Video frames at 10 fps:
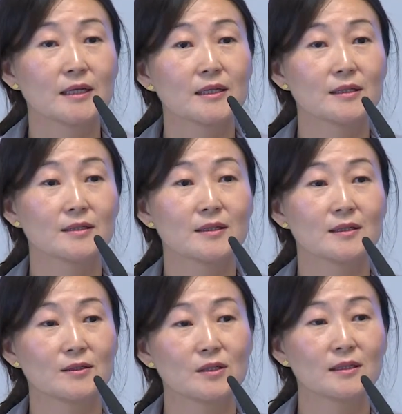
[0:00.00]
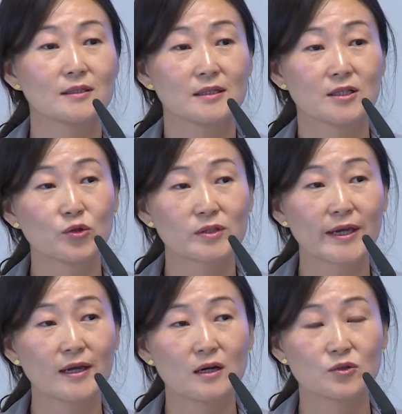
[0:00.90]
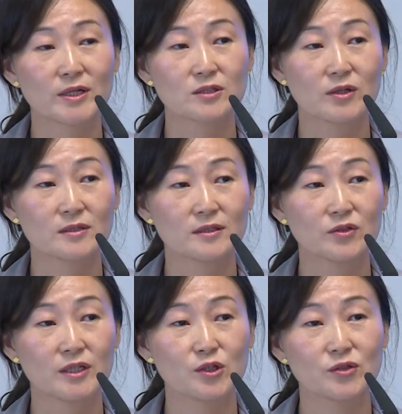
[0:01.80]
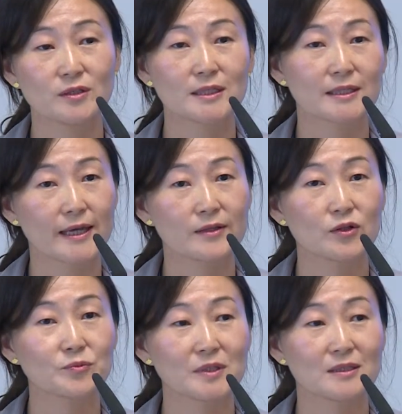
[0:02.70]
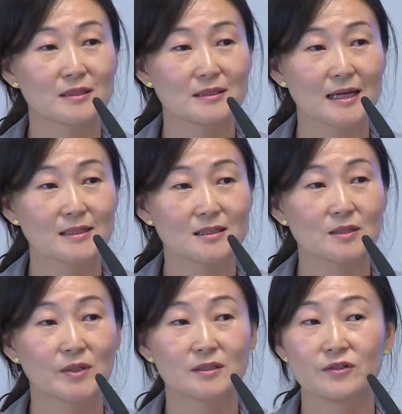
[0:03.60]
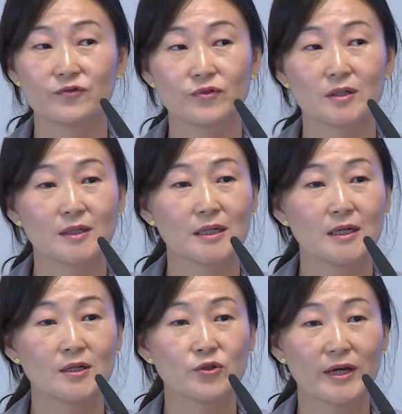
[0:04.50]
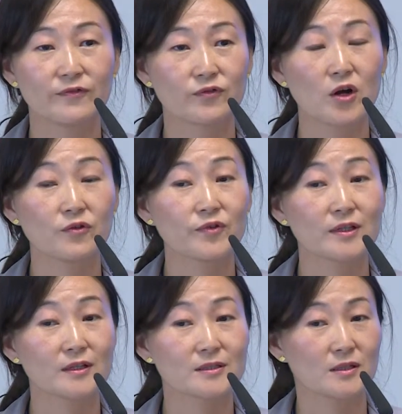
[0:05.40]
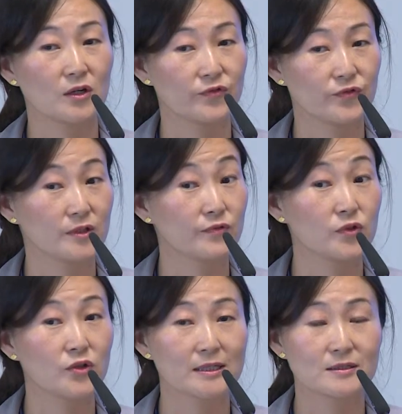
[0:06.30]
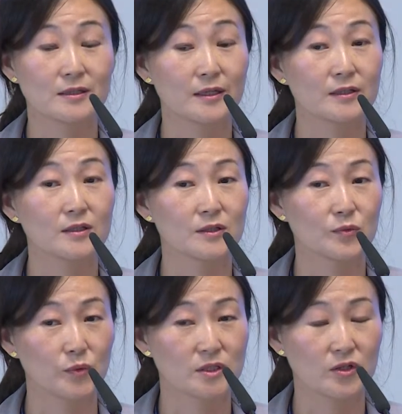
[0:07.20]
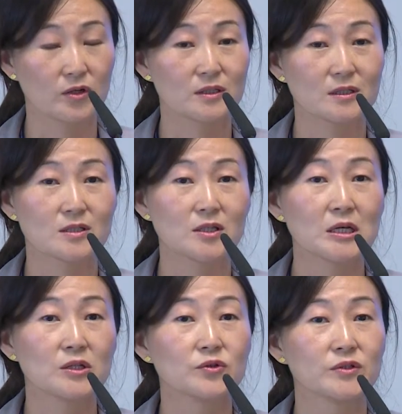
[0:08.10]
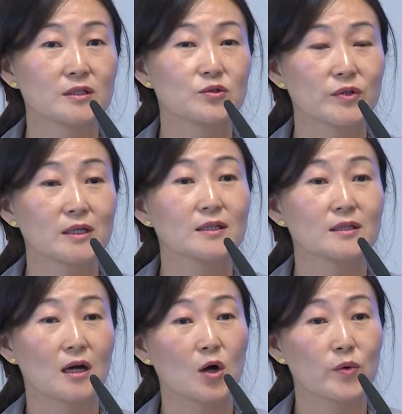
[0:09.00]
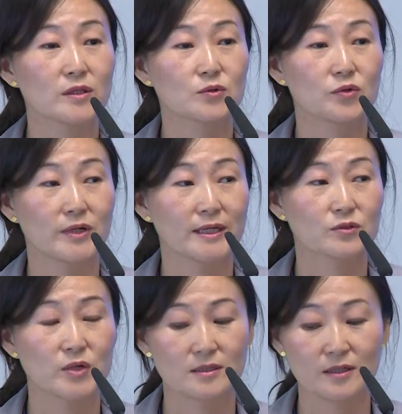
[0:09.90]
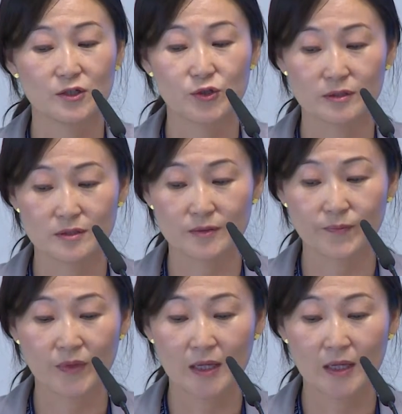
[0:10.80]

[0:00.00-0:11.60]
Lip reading: In a hotel or restaurant situation, it cannot be a disaster, but if you have conflicts, or if you are sick with doctors, you need really always correct translations.